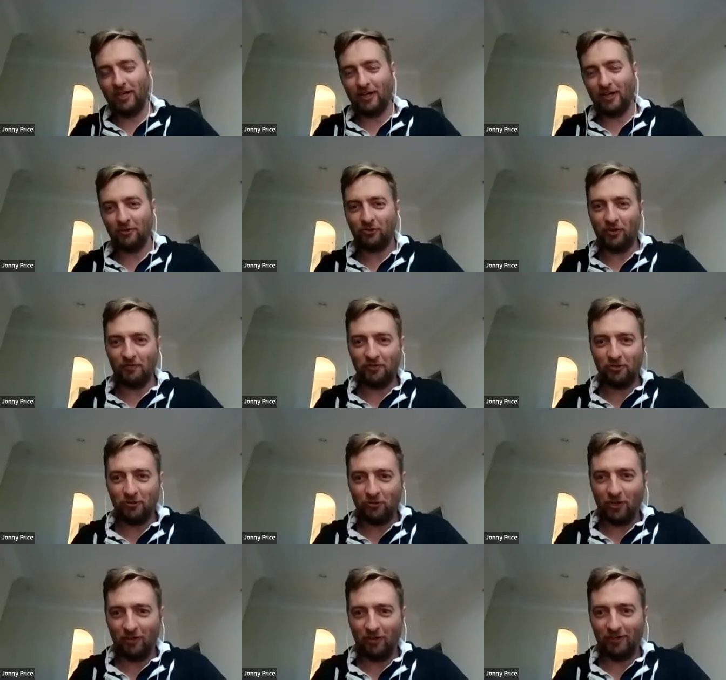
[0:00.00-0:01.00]
in uh, San
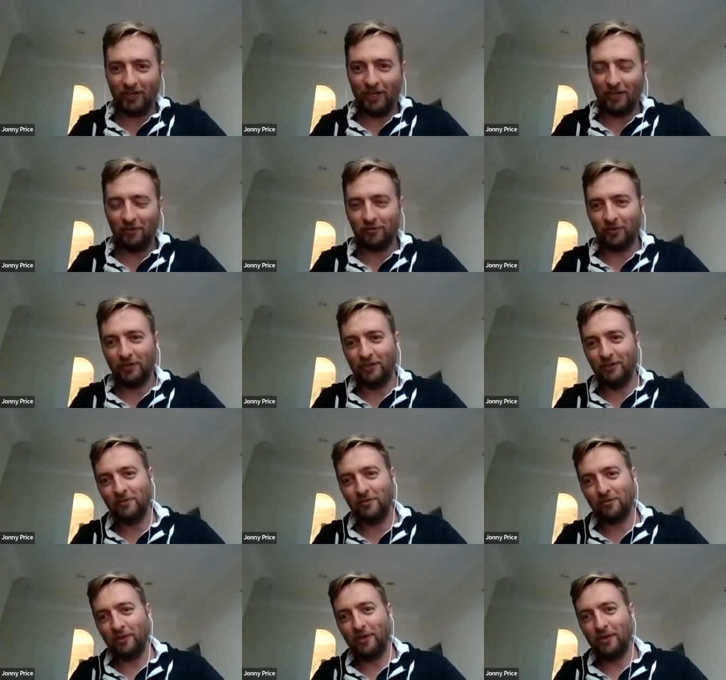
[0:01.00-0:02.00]
Francisco right now.
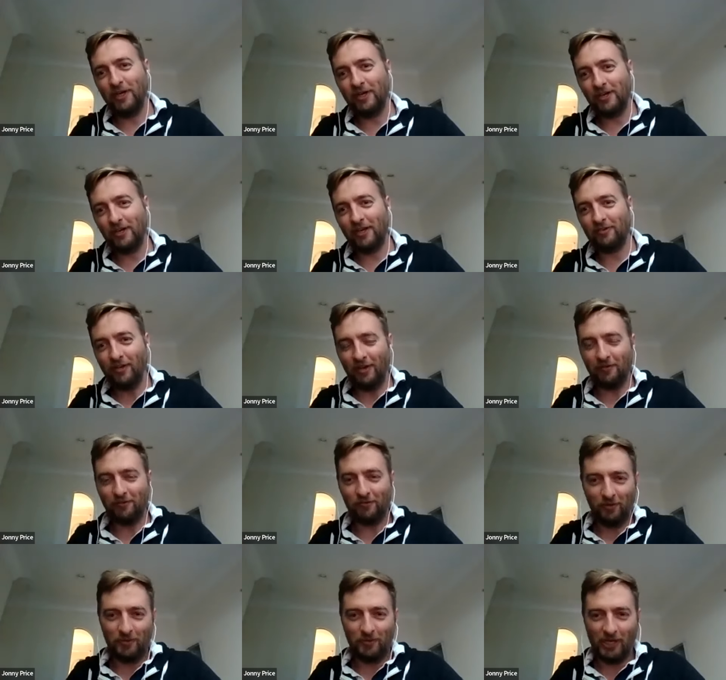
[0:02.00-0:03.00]
Flew flew here to SF
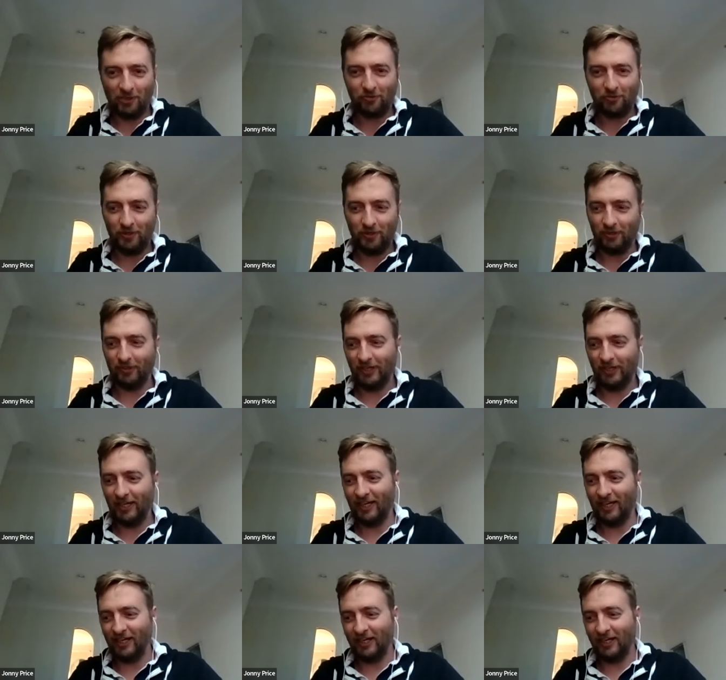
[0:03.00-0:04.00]
from Nashville
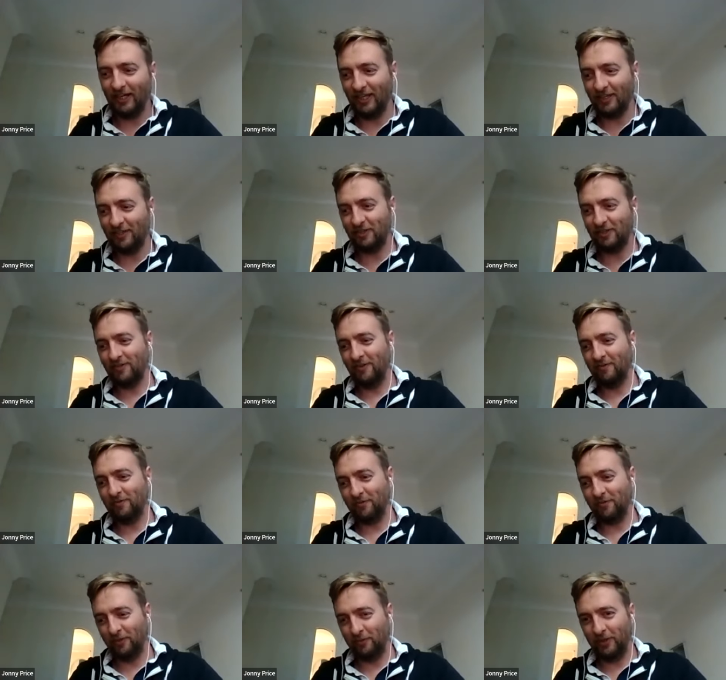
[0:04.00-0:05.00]
uh,
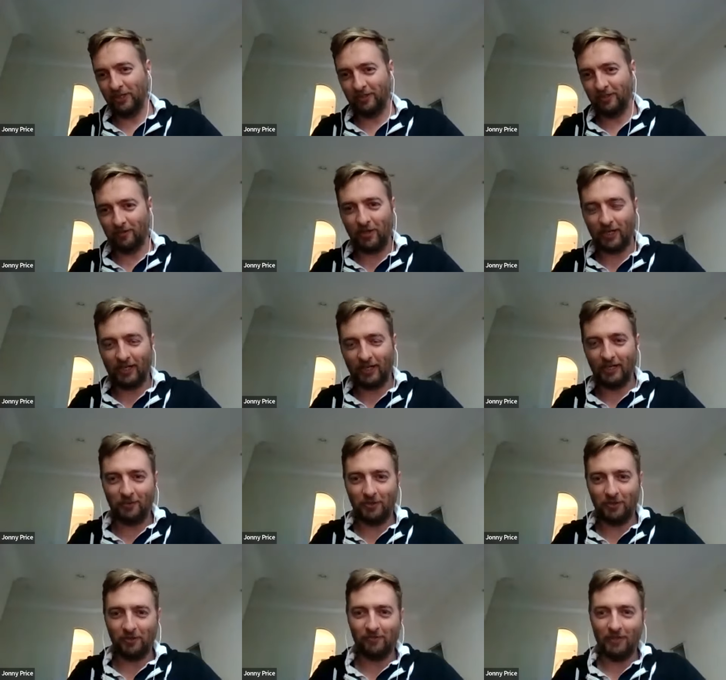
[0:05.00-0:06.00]
for a week of hanging out
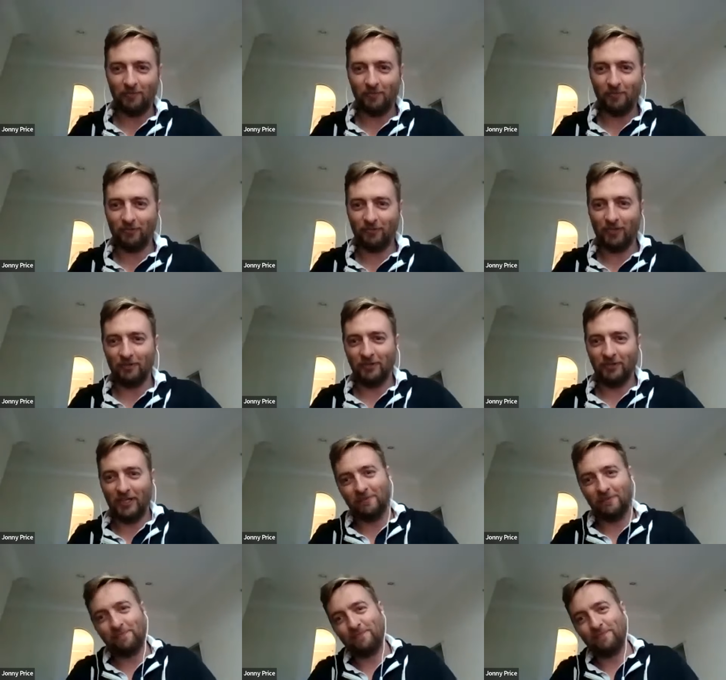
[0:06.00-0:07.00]
with the team. So
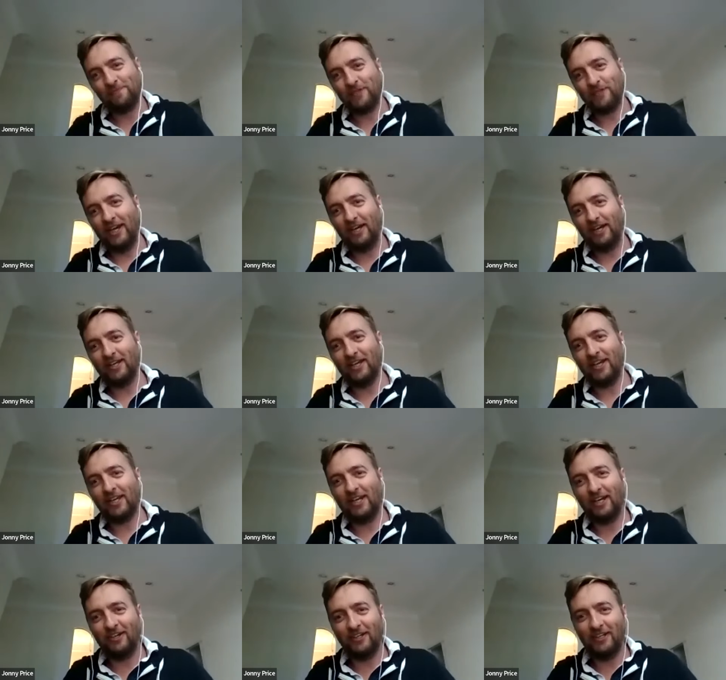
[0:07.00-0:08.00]
um, yeah, oh, nice.
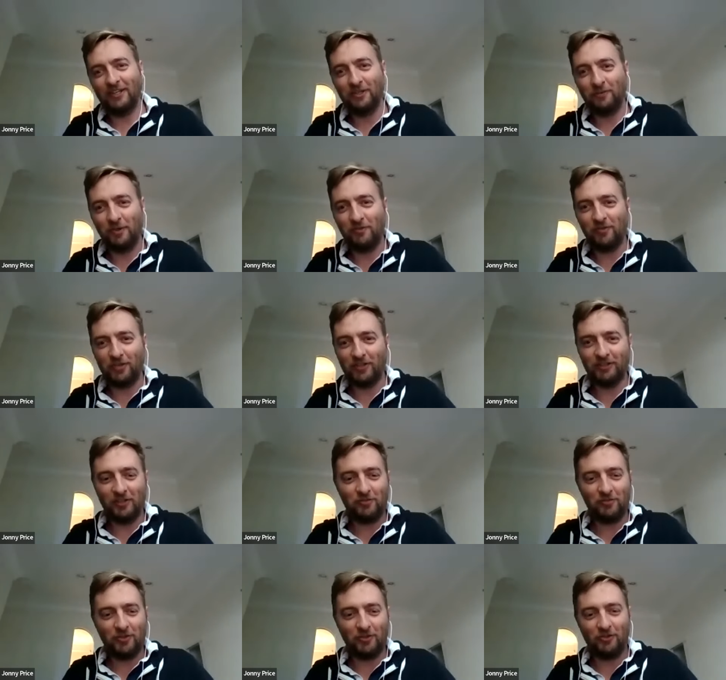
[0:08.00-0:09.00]
hanging out in the
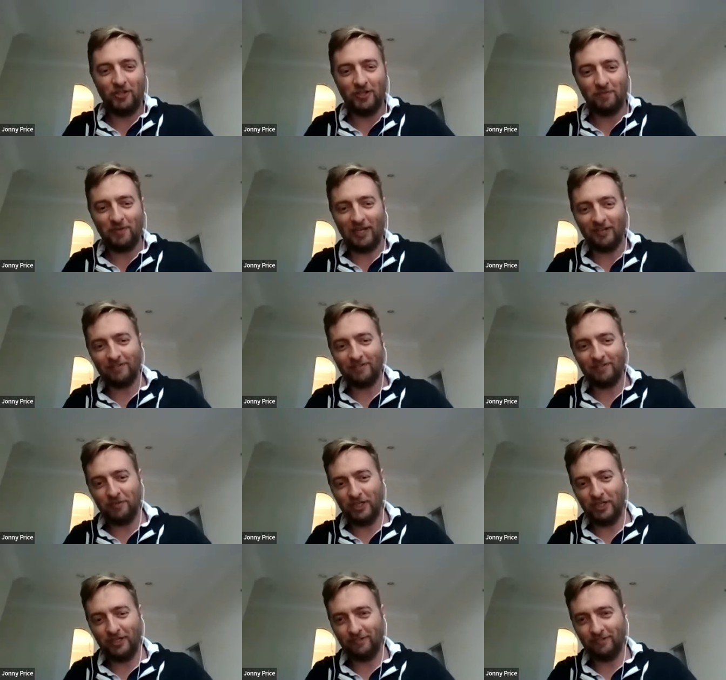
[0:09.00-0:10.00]
WeFunder office near the Palace of Fine